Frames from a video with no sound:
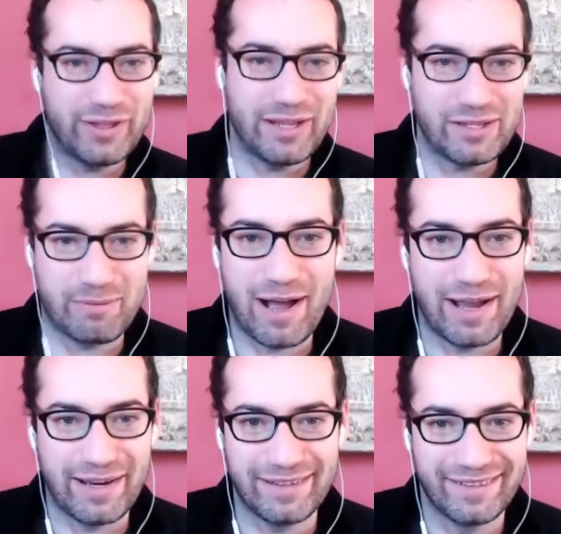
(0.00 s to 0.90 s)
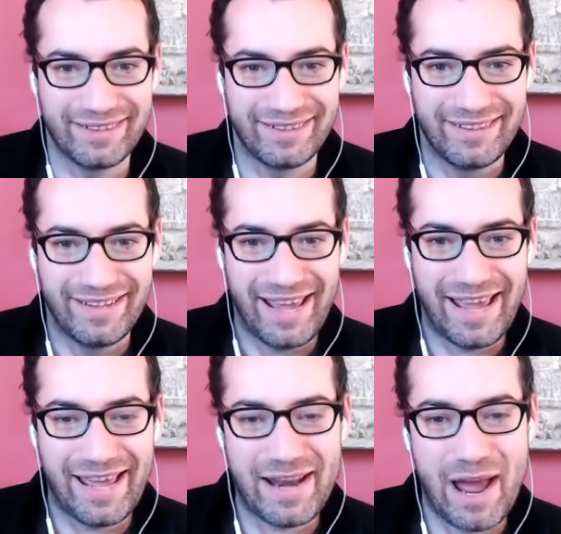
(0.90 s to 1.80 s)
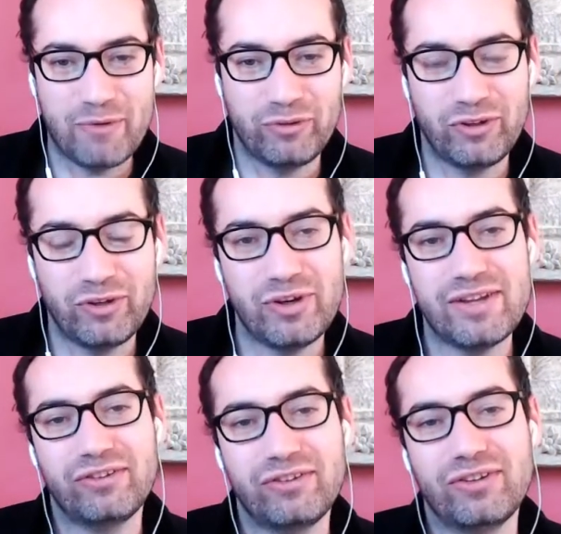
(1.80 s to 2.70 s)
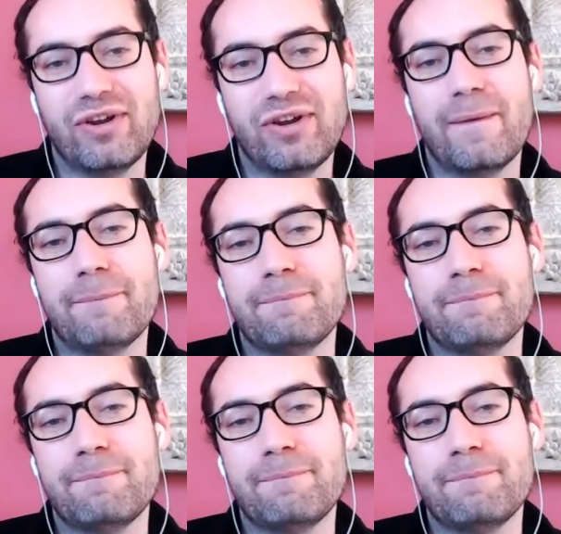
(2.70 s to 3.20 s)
as mind, and I was curious, you know,